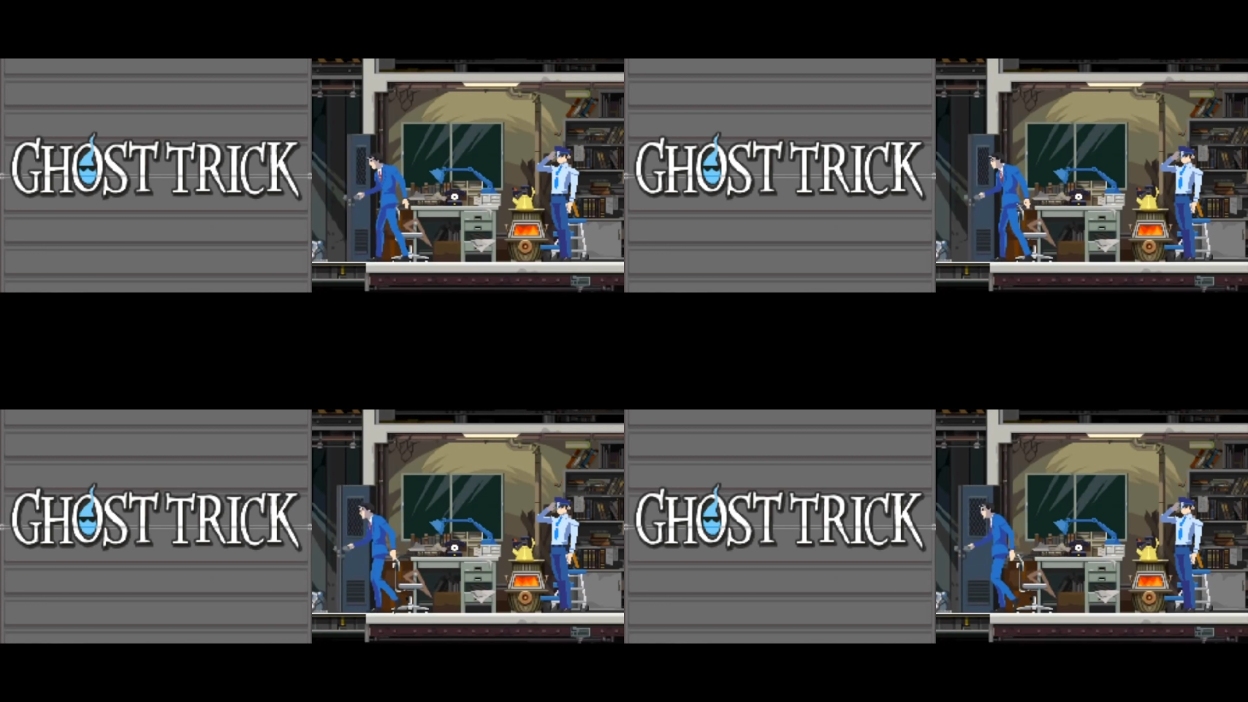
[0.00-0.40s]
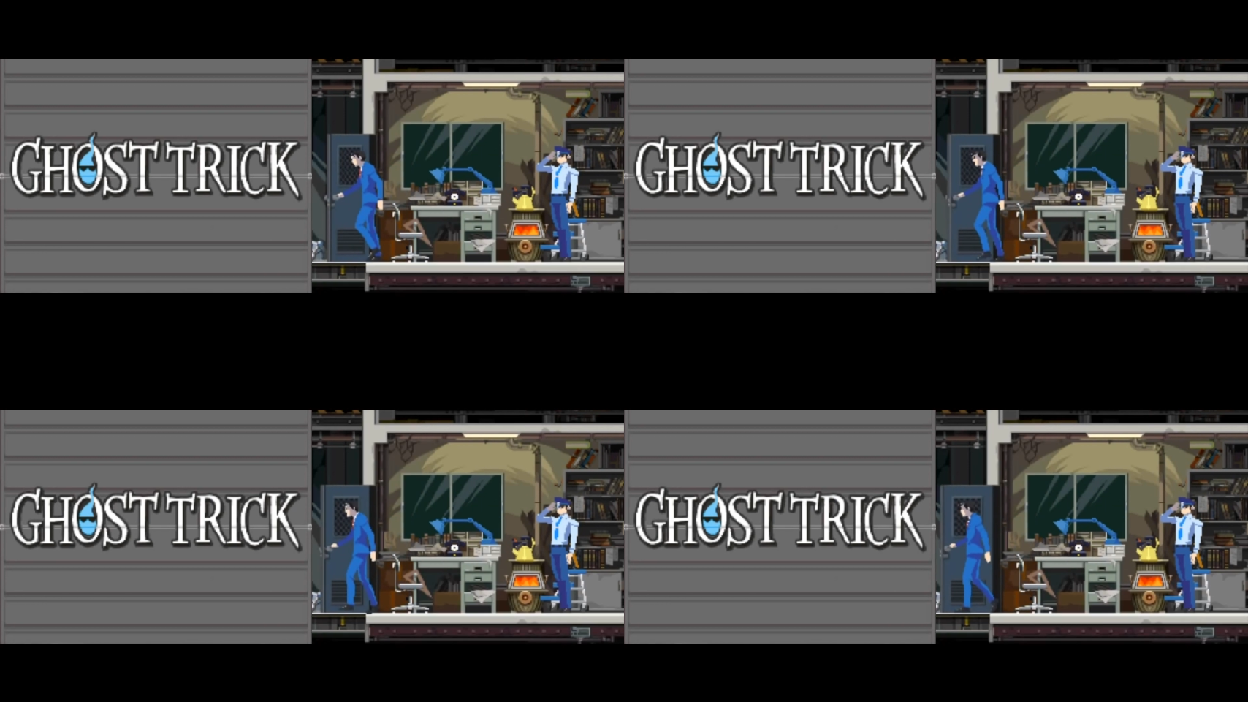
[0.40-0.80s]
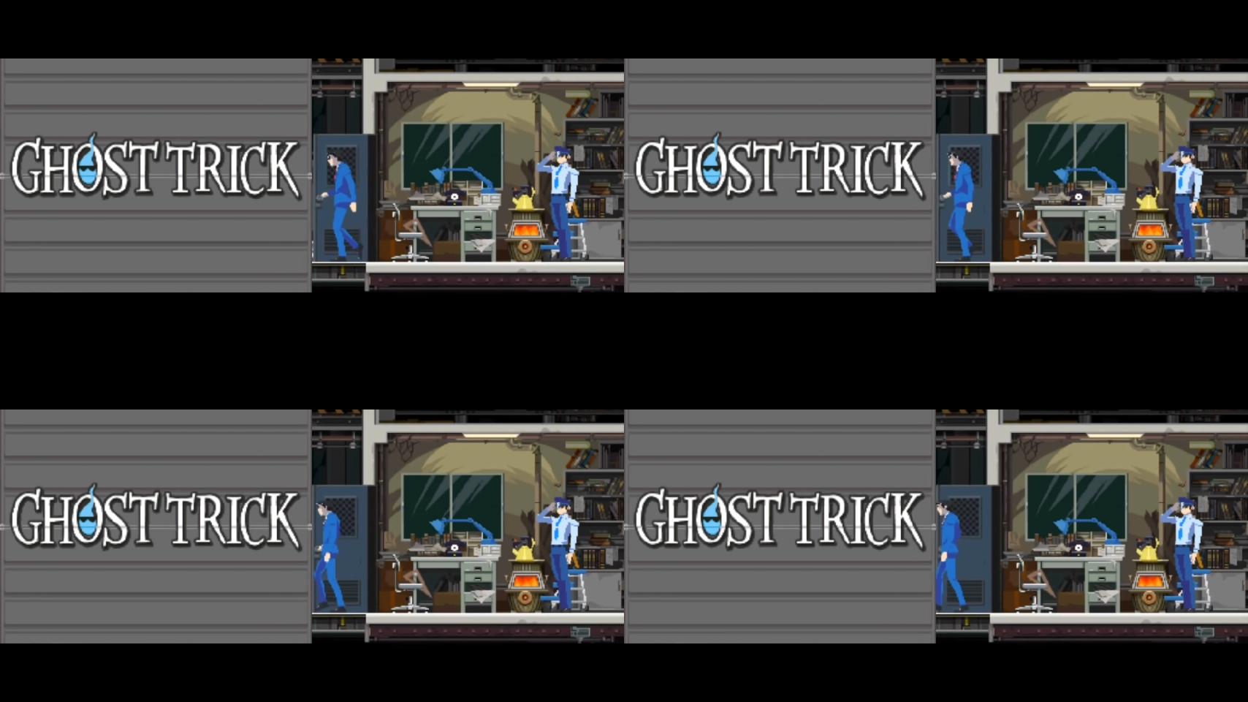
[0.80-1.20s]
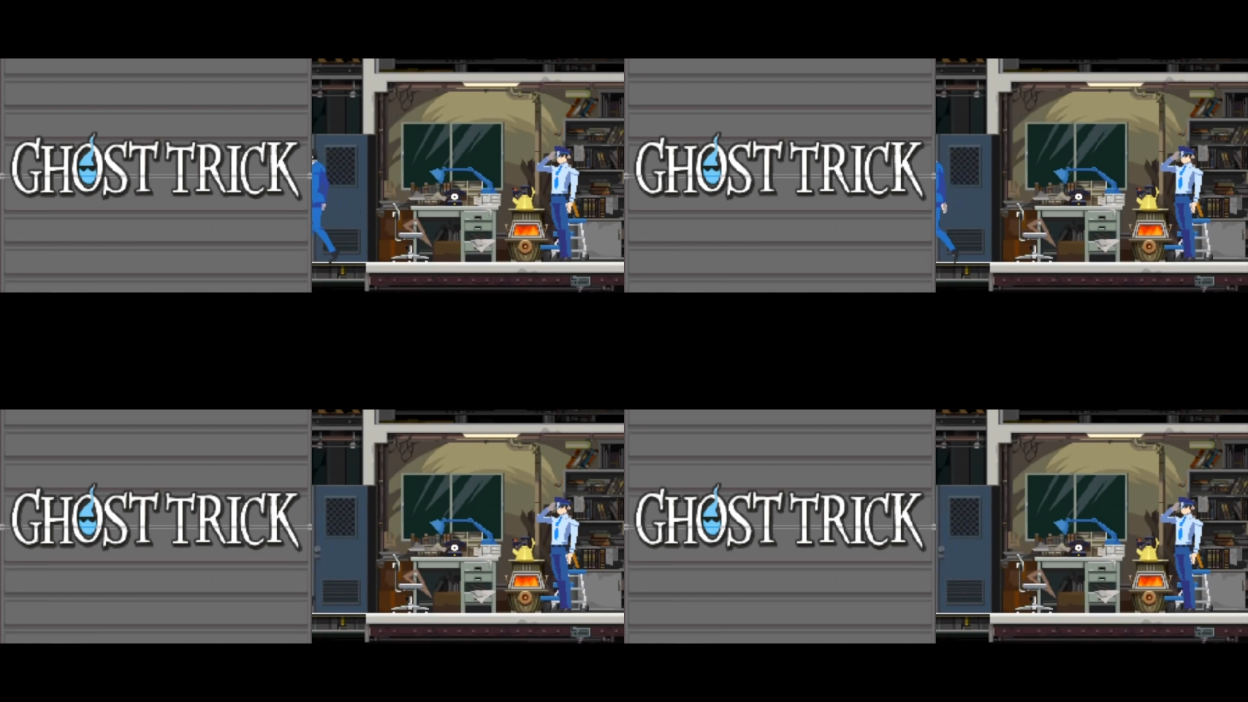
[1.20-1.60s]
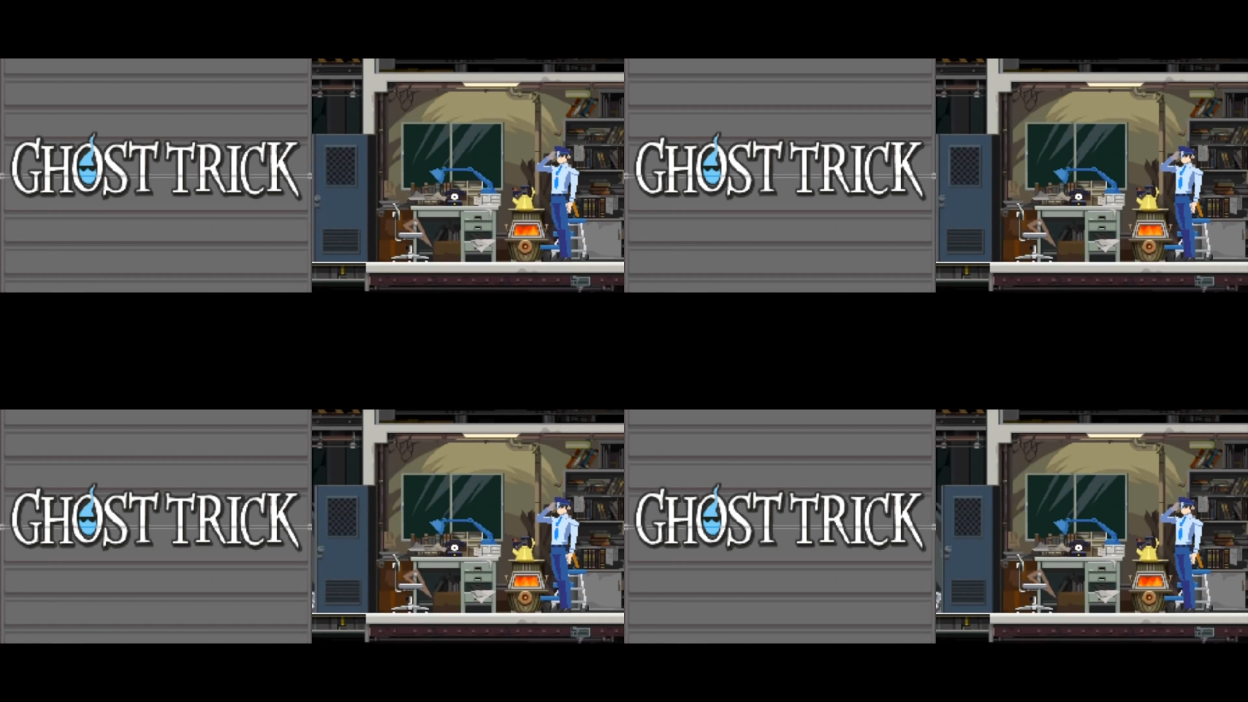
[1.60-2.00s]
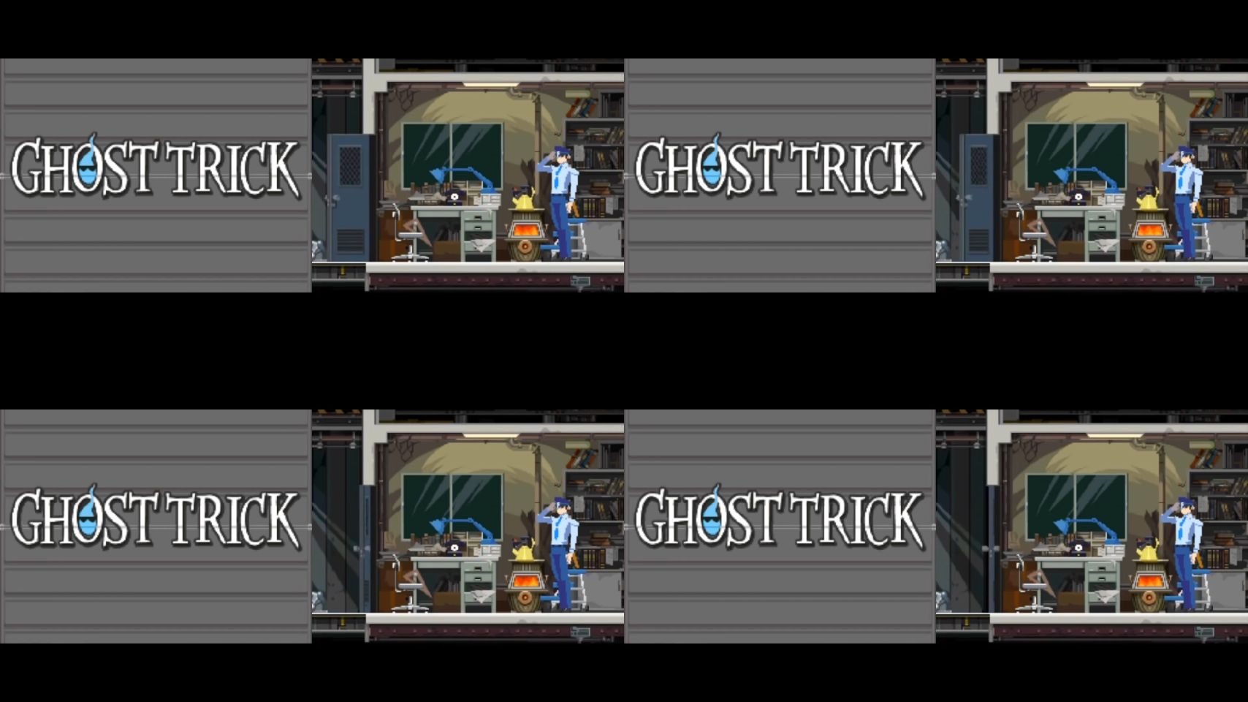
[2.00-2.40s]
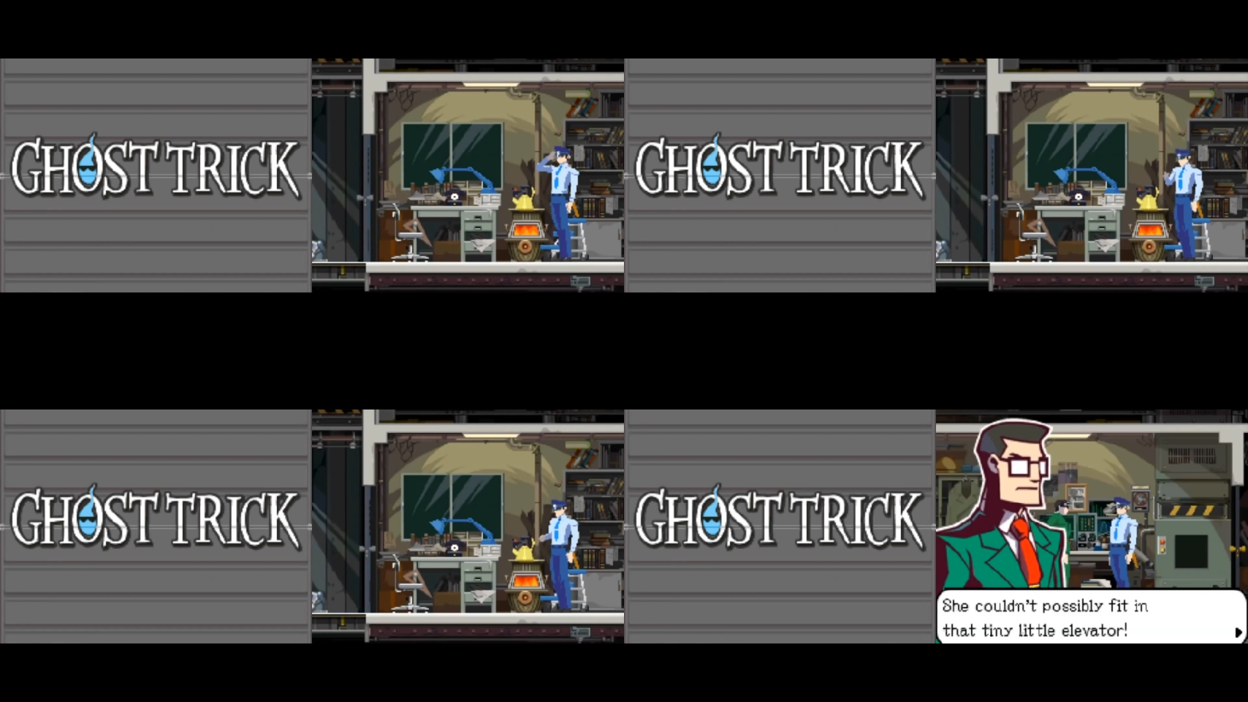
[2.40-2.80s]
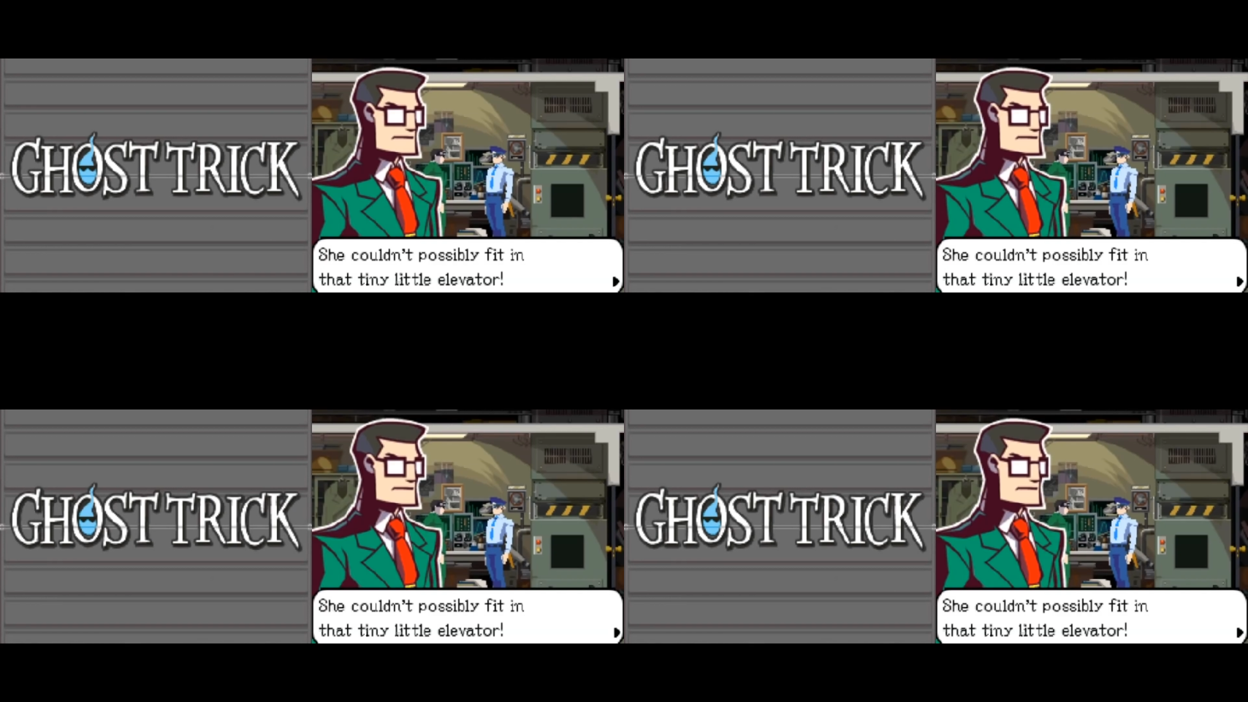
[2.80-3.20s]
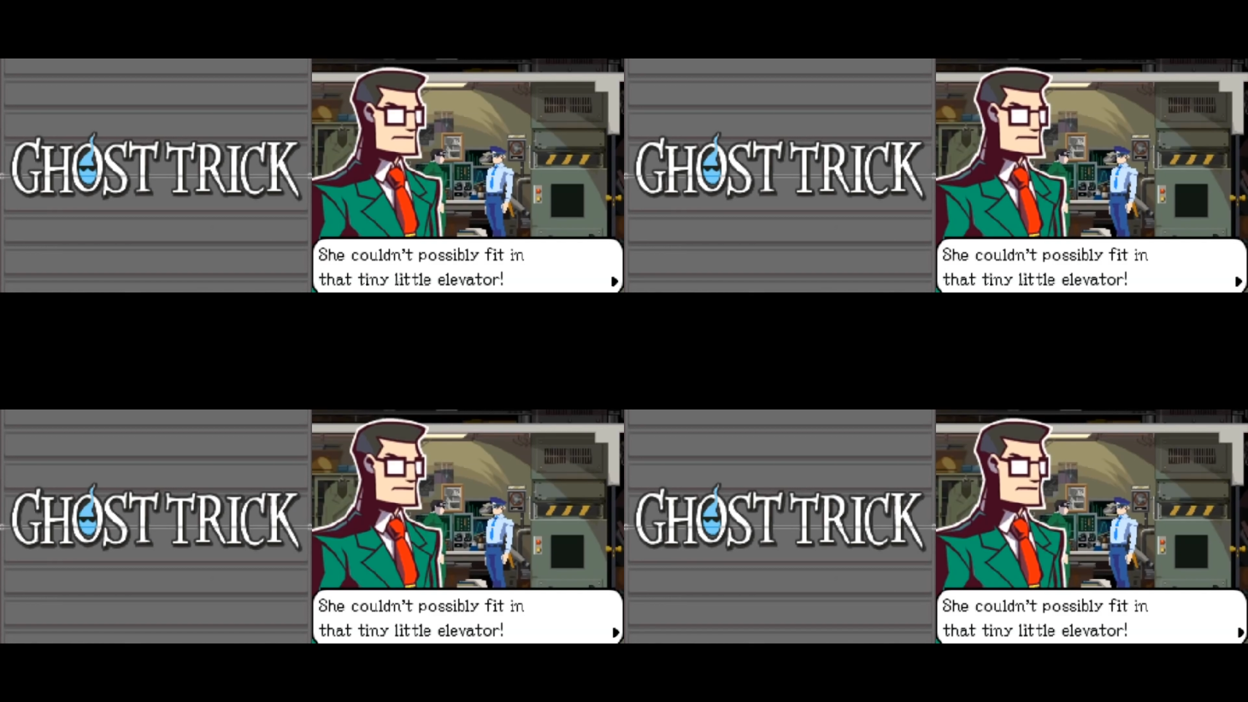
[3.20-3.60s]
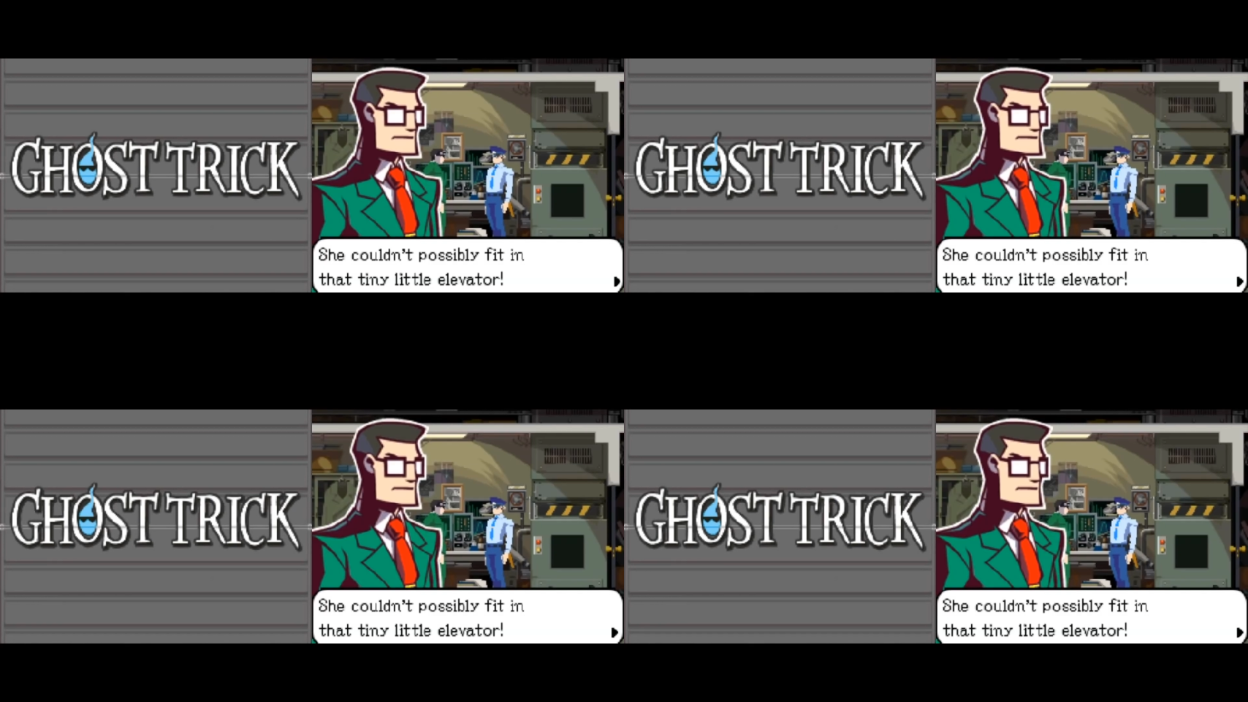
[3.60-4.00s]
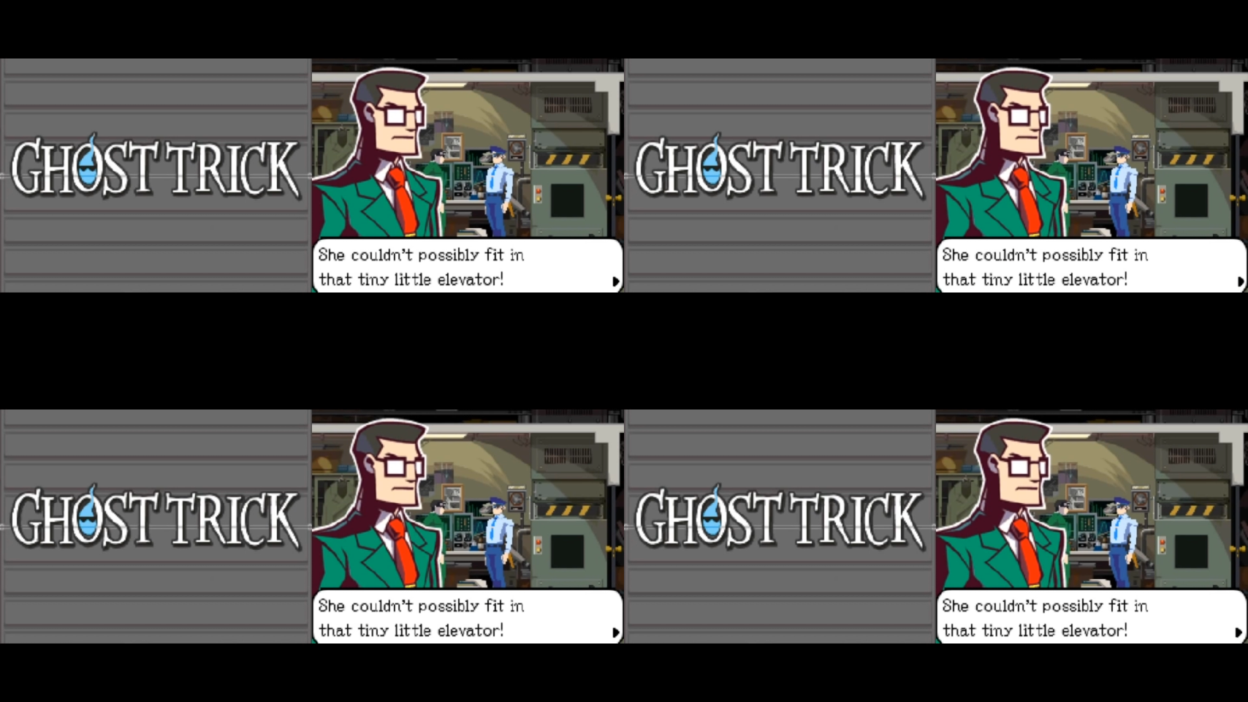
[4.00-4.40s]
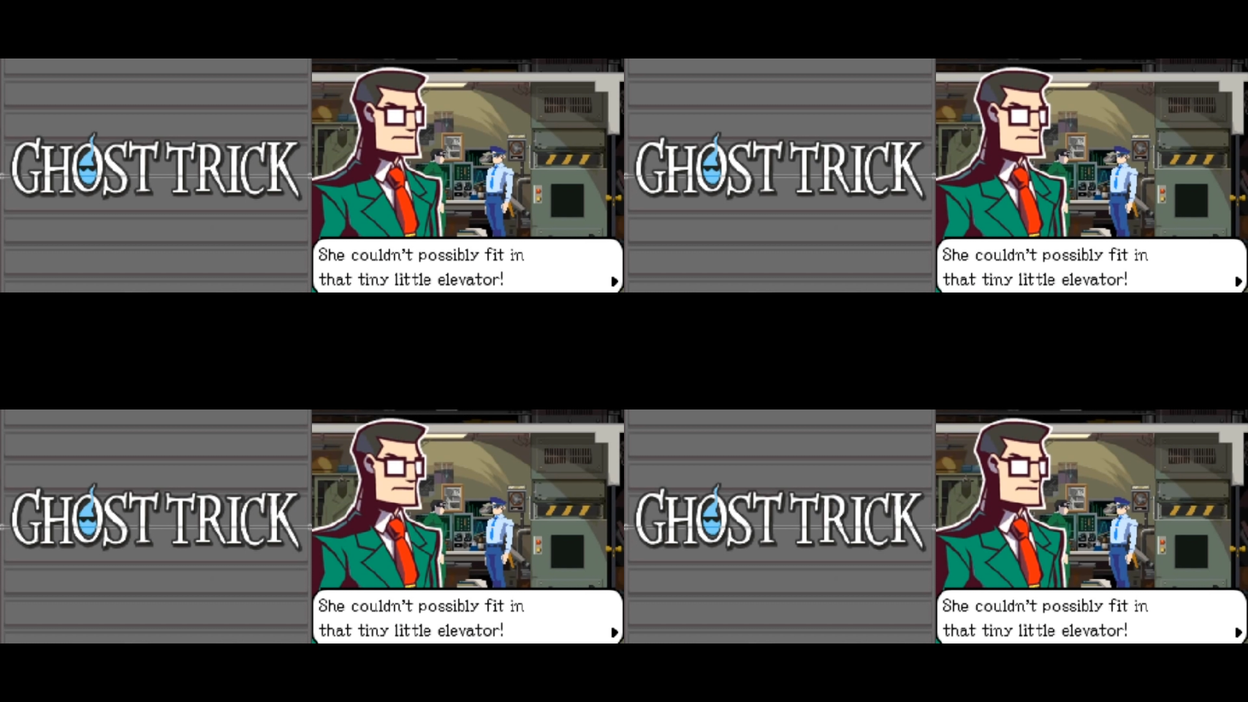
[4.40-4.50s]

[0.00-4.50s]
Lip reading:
Nobody's mouth can be seen.